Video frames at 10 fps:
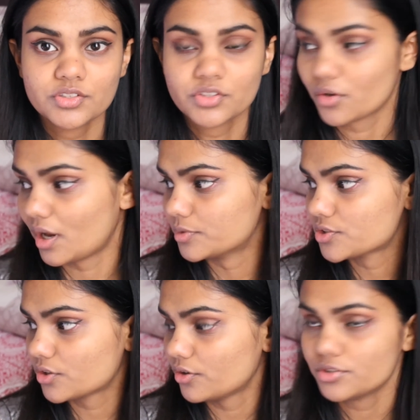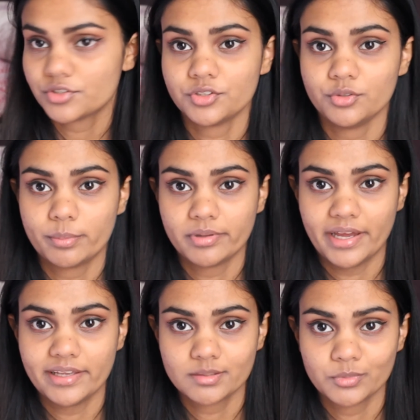so I'm just going to
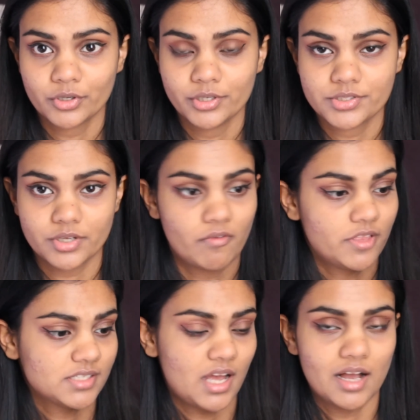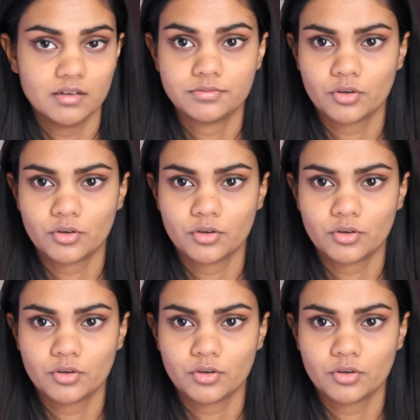apply some coats of the Tarte